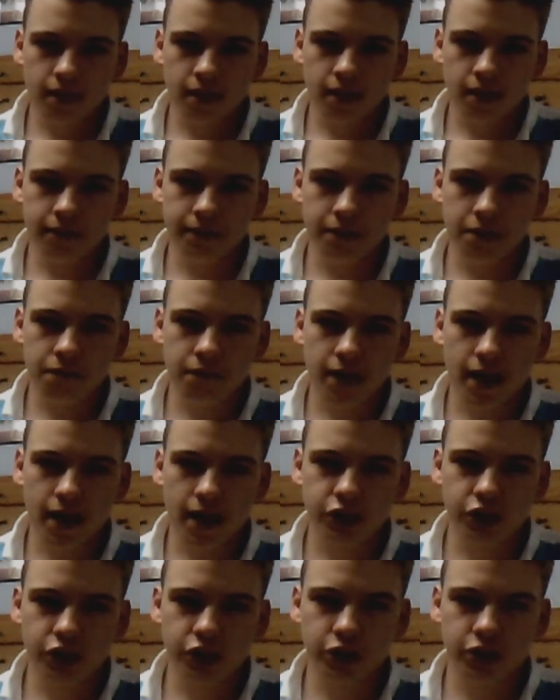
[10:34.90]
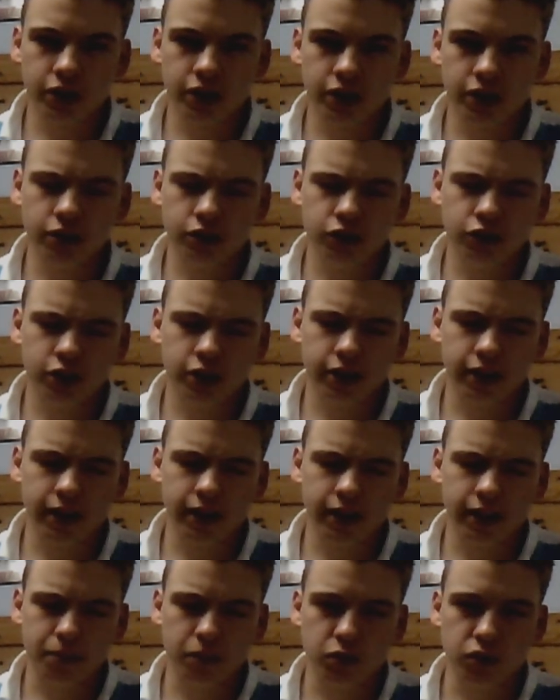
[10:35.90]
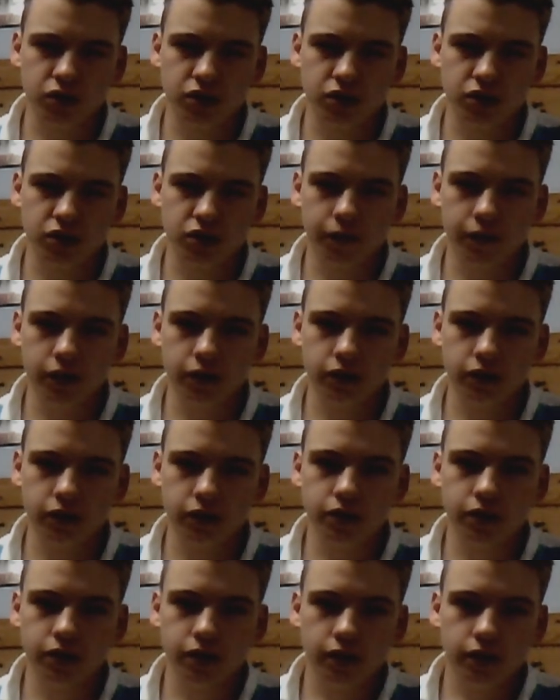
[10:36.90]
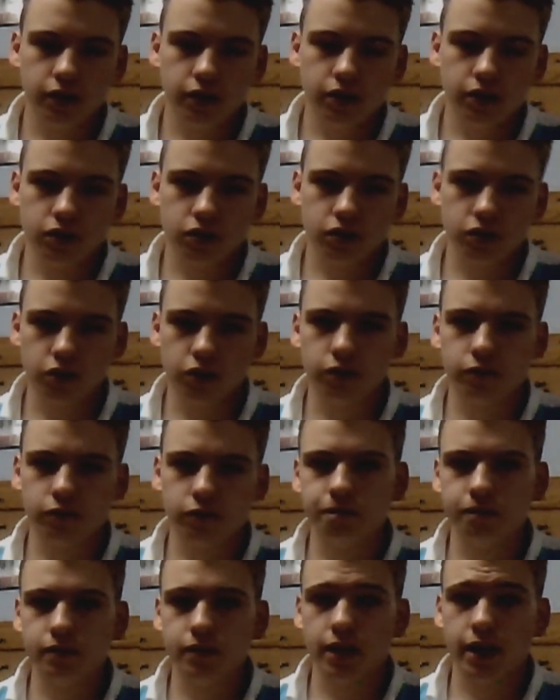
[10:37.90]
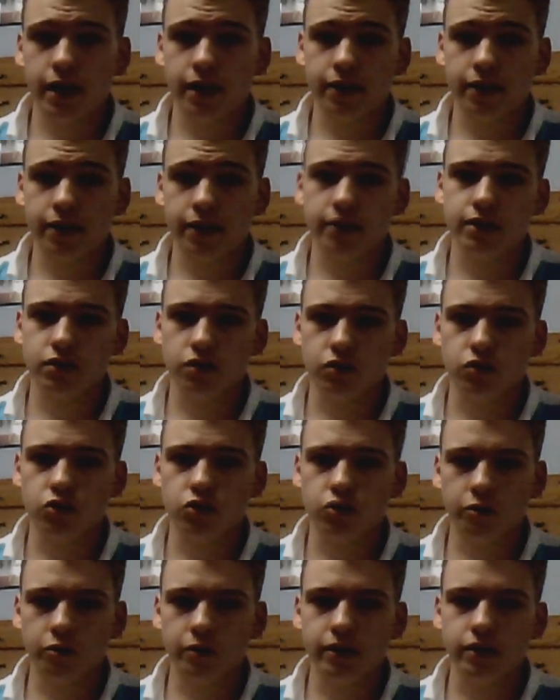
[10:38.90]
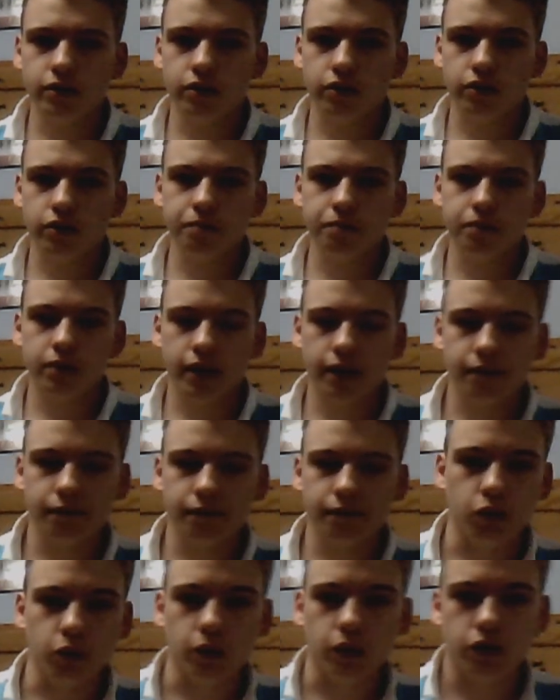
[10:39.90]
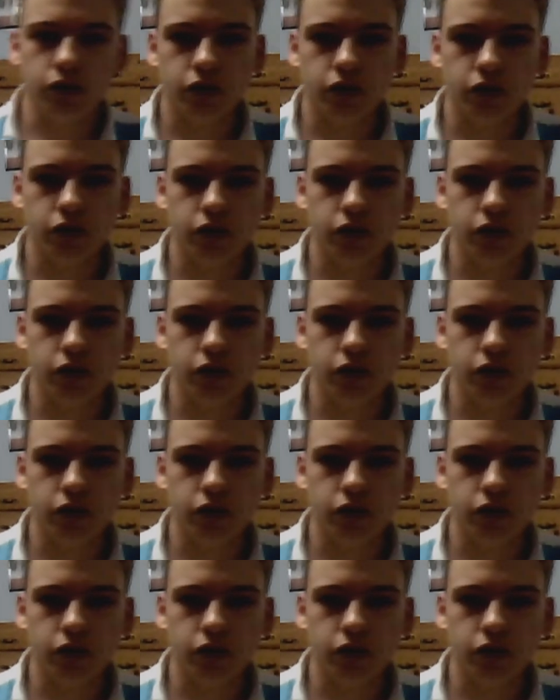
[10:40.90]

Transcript: have an advantage against most of the field. So yeah, I think that's also going to be a good play for Worlds.